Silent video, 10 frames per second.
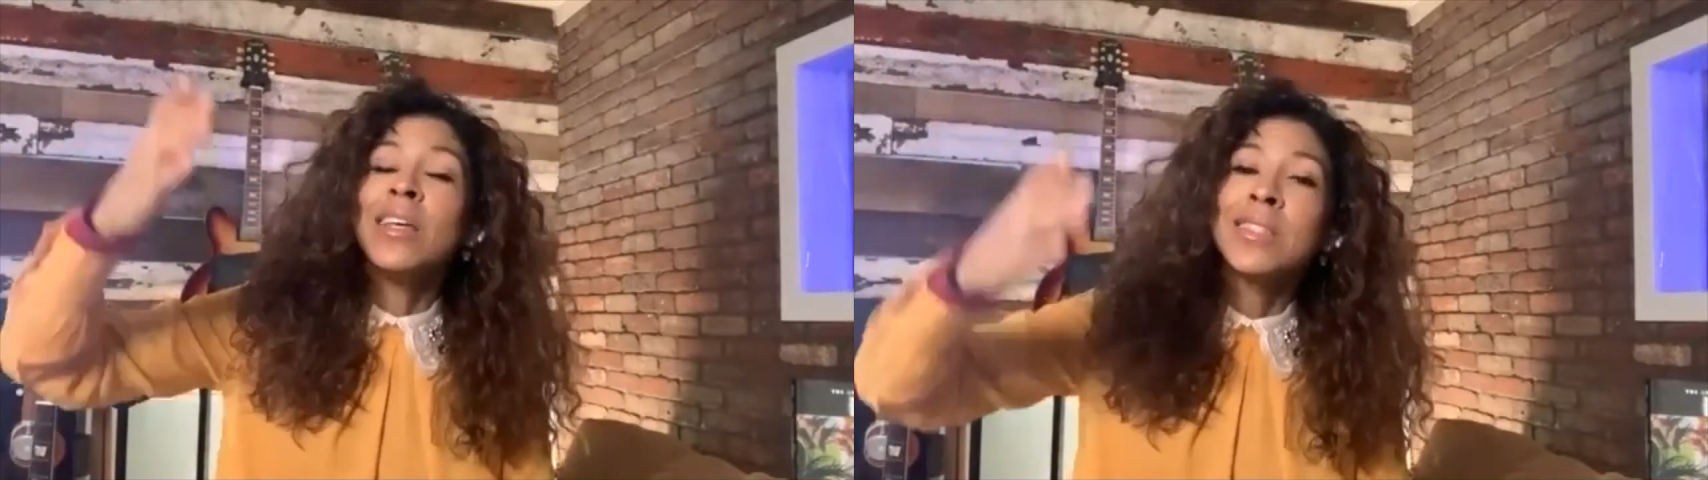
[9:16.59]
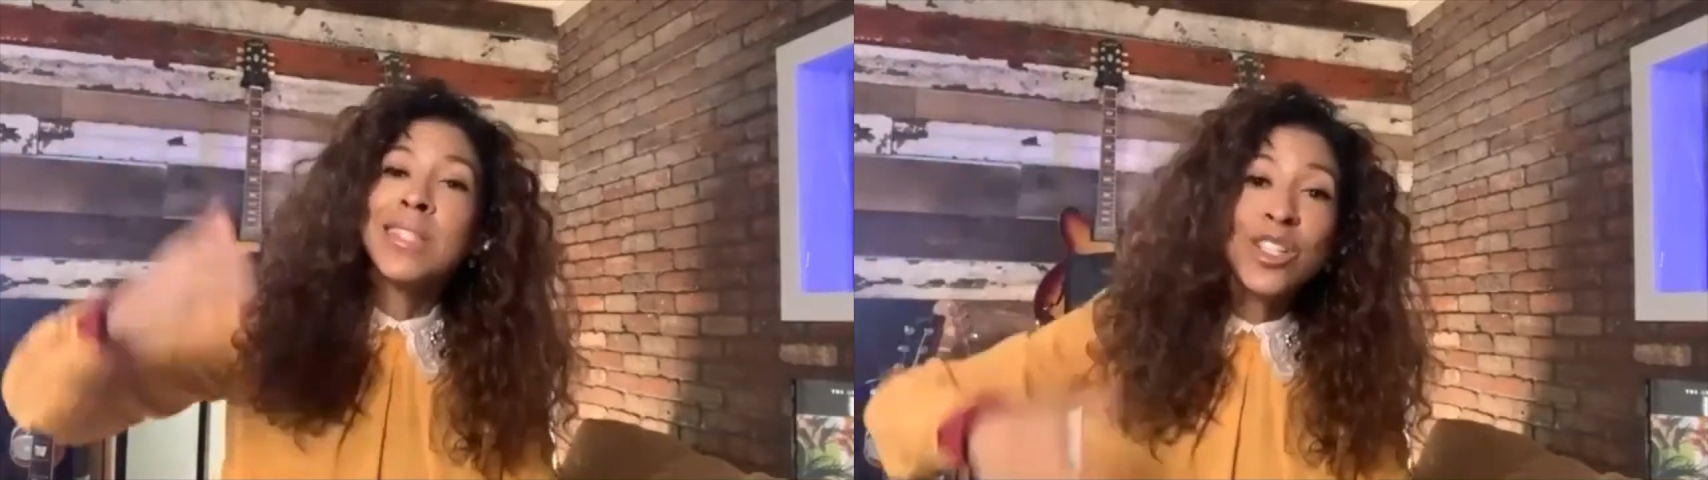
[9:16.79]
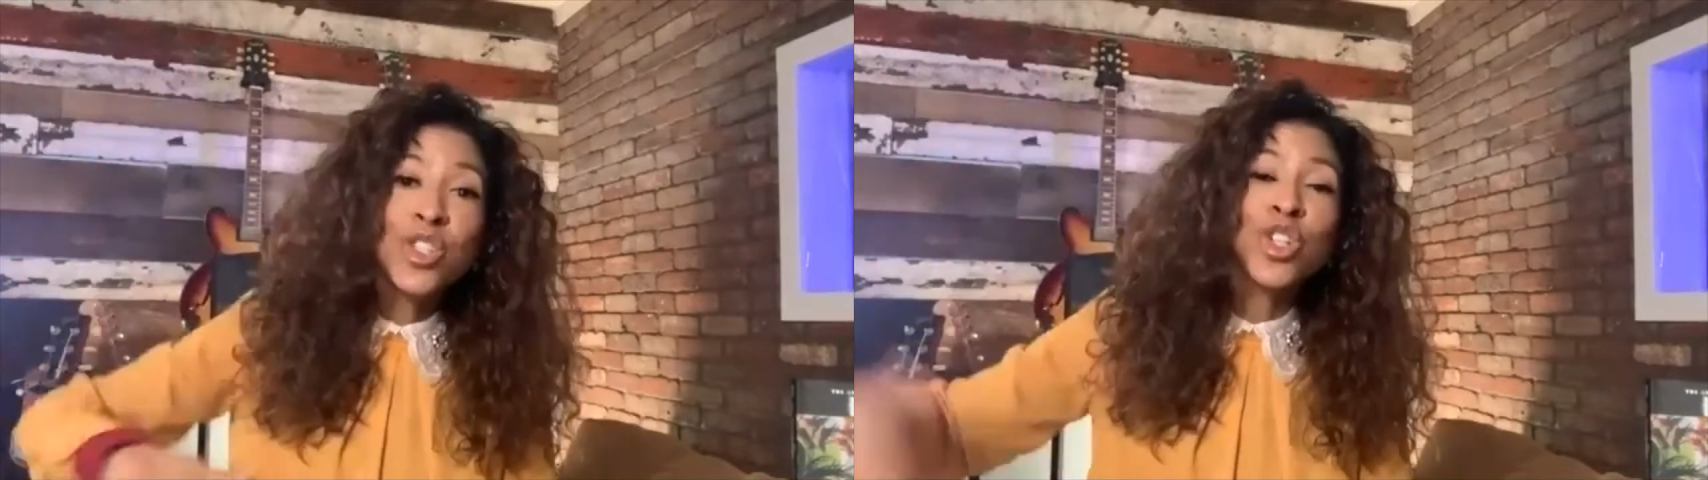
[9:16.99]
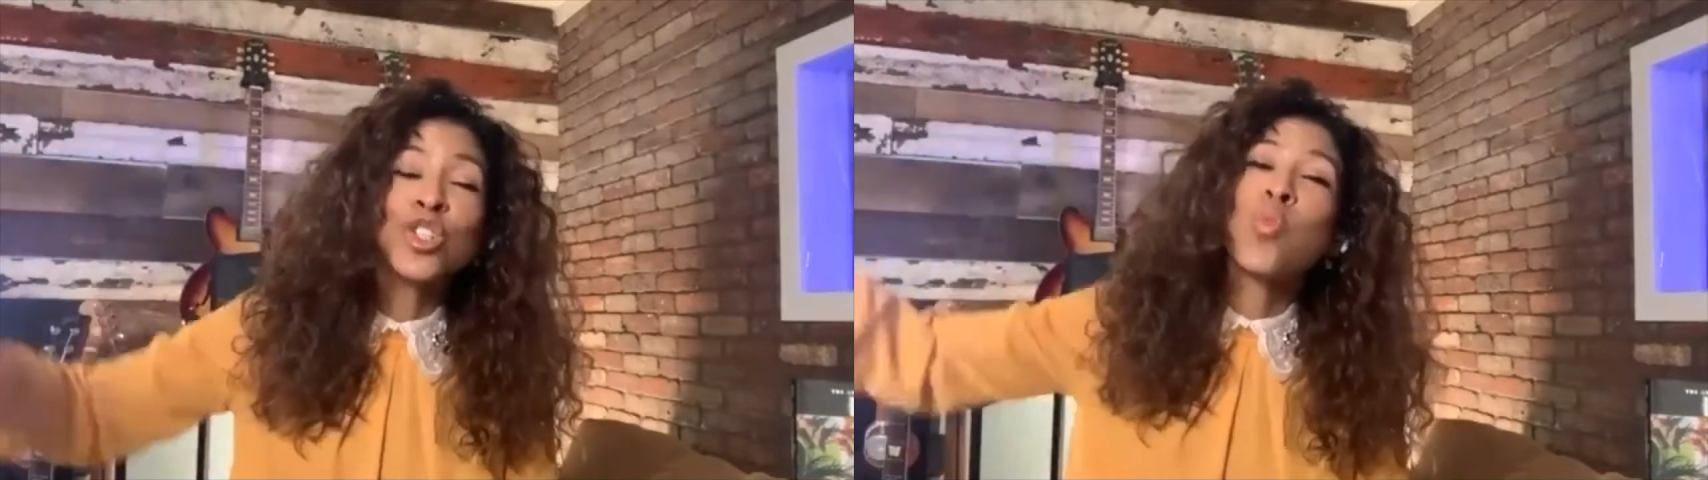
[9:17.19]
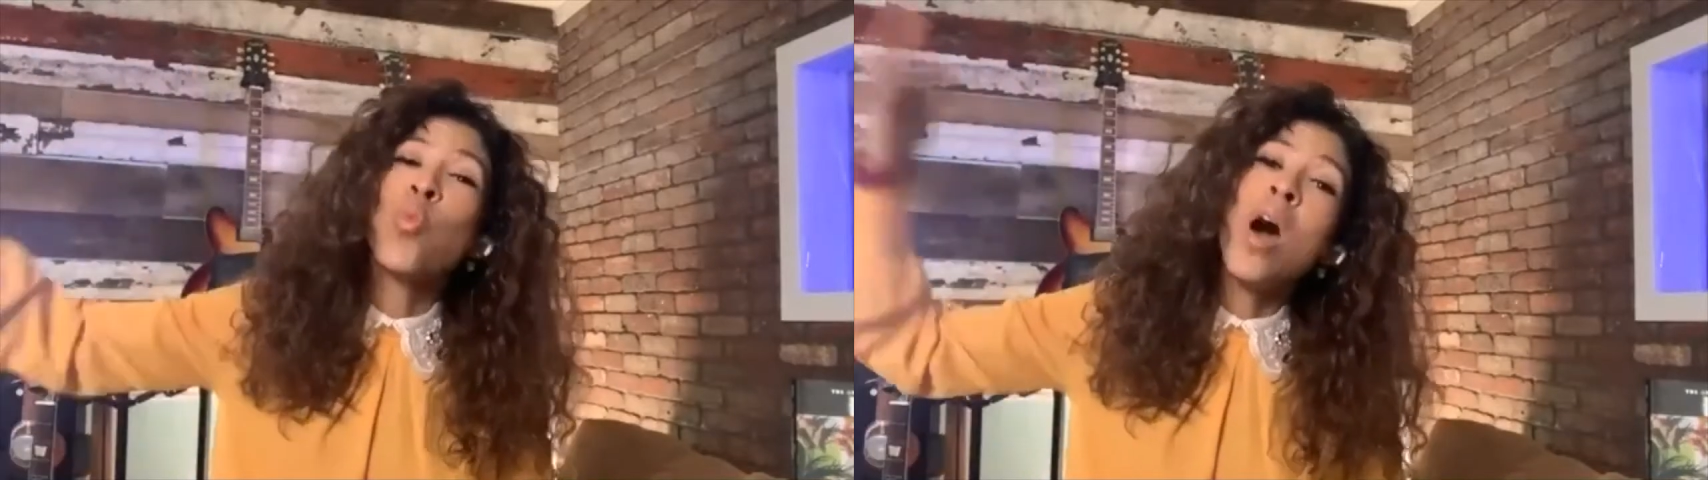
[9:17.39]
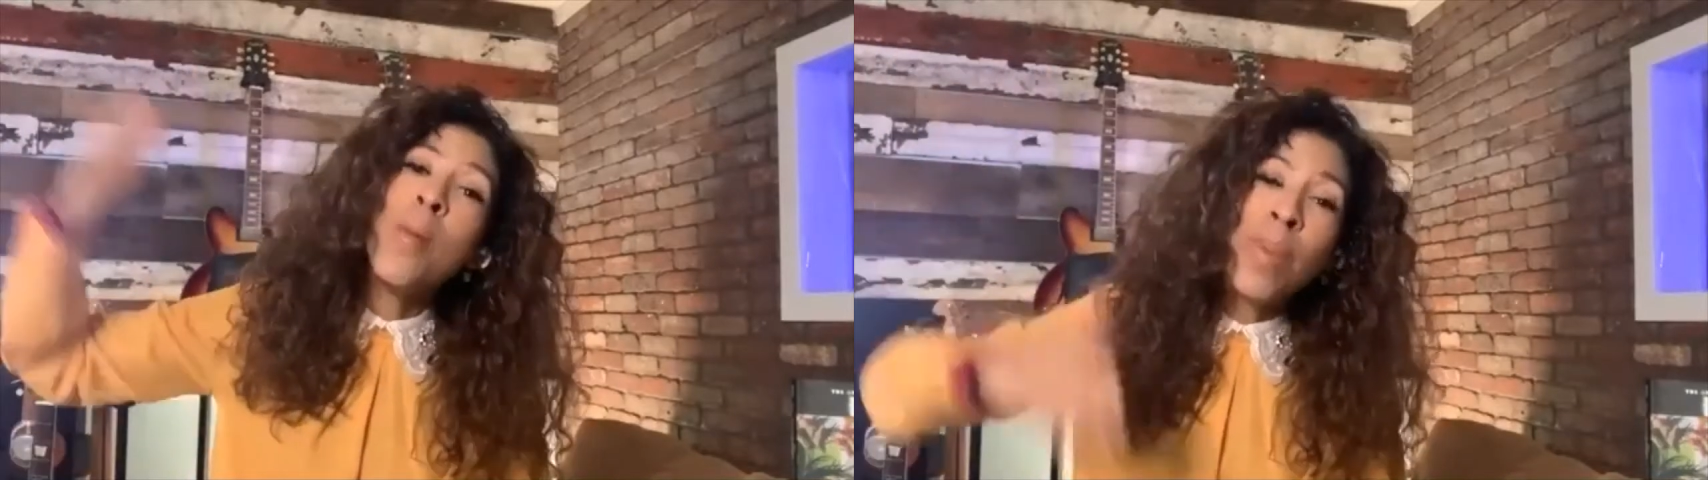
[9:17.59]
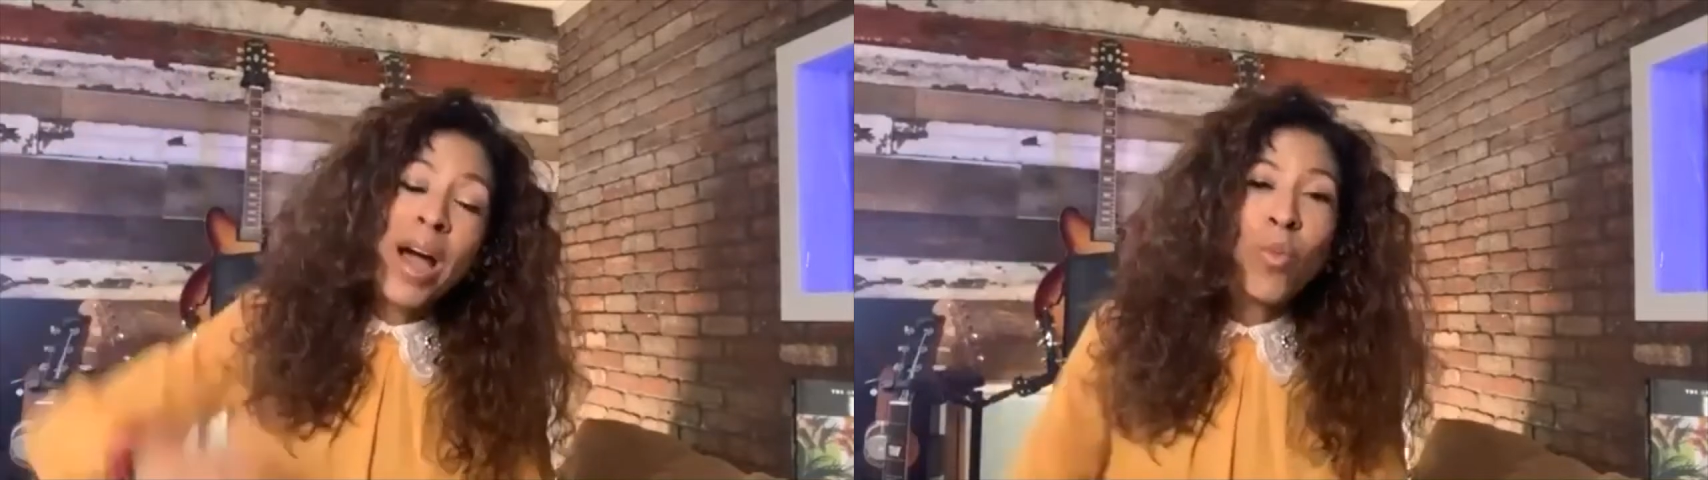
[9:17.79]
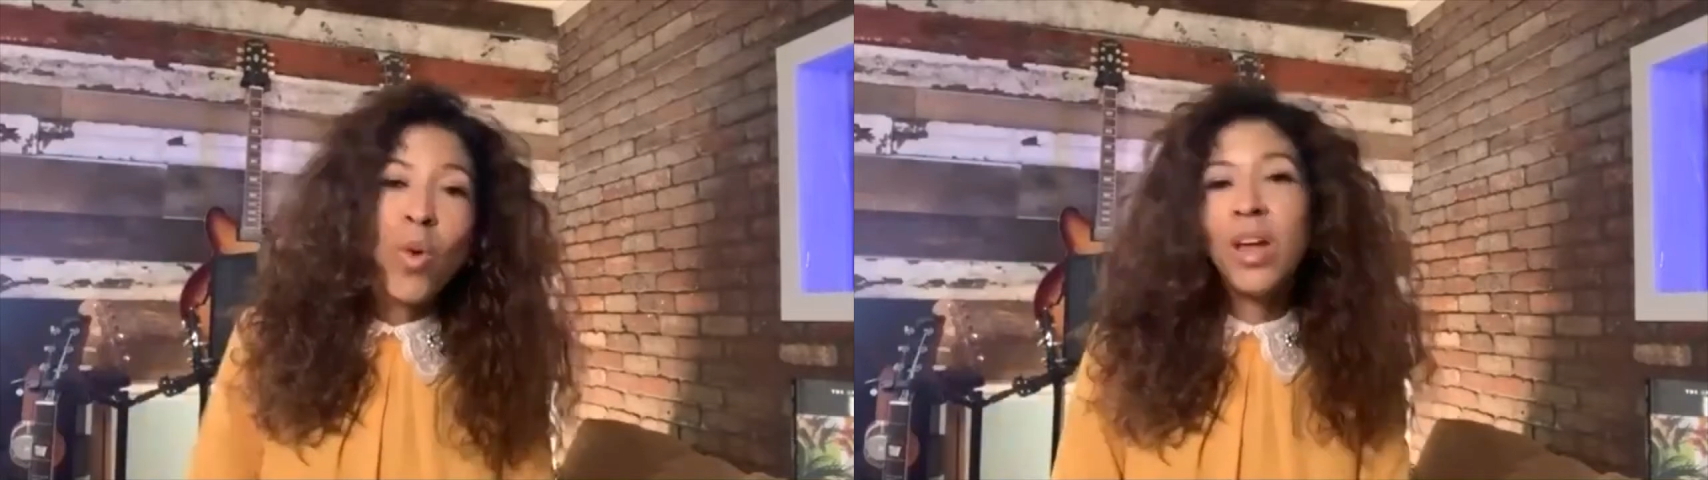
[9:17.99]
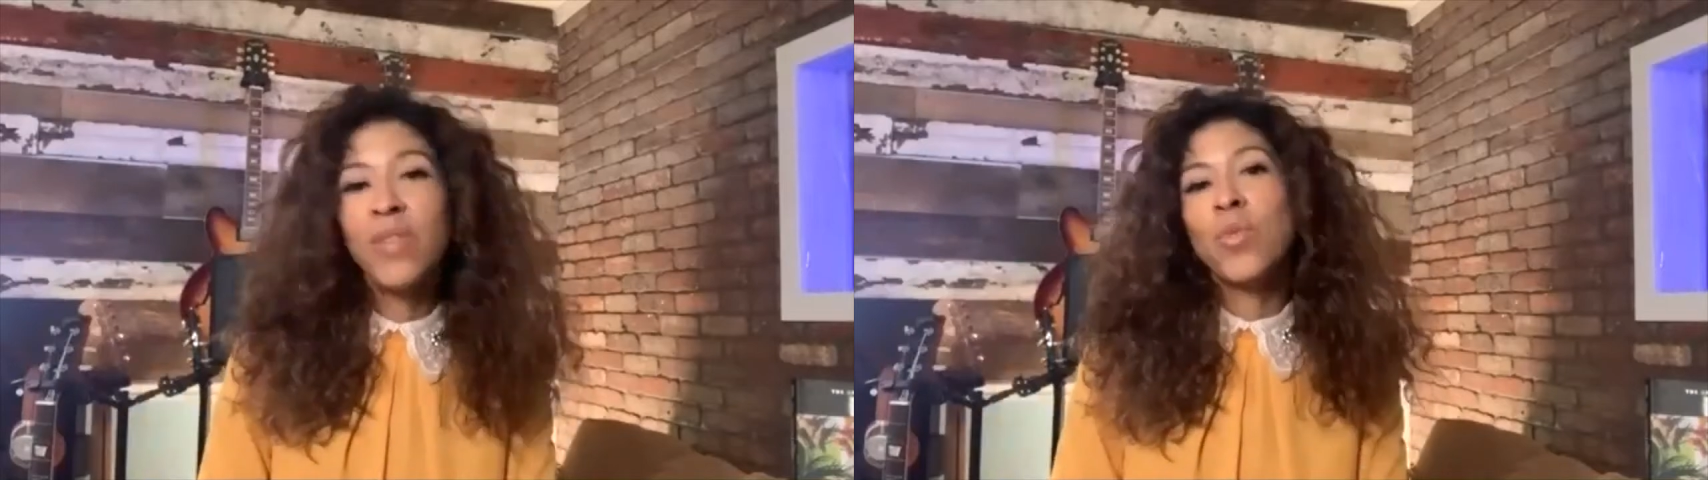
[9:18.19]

sisters one by one